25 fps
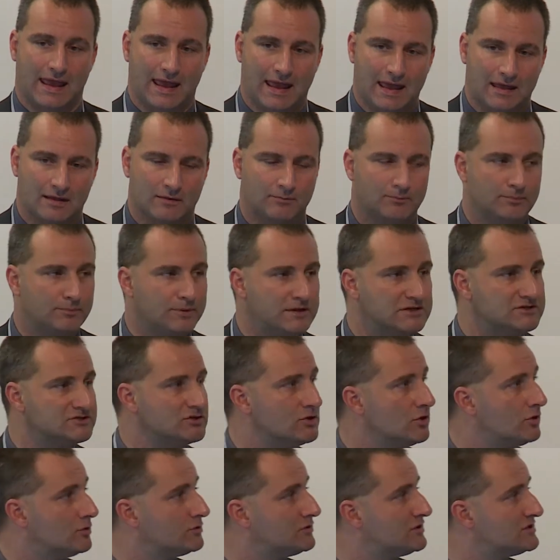And please
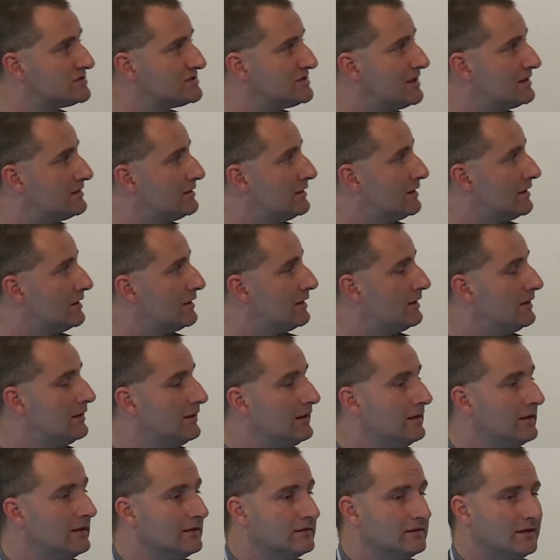notice that the,
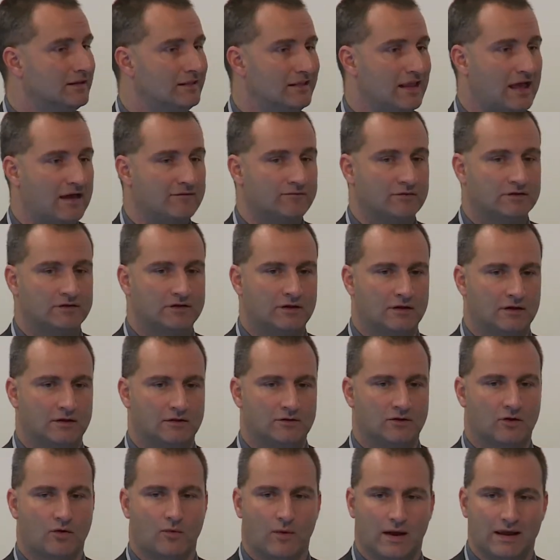the, level, the,
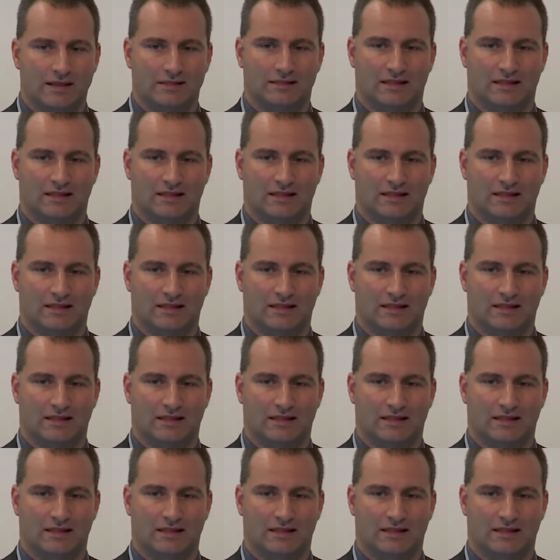the rail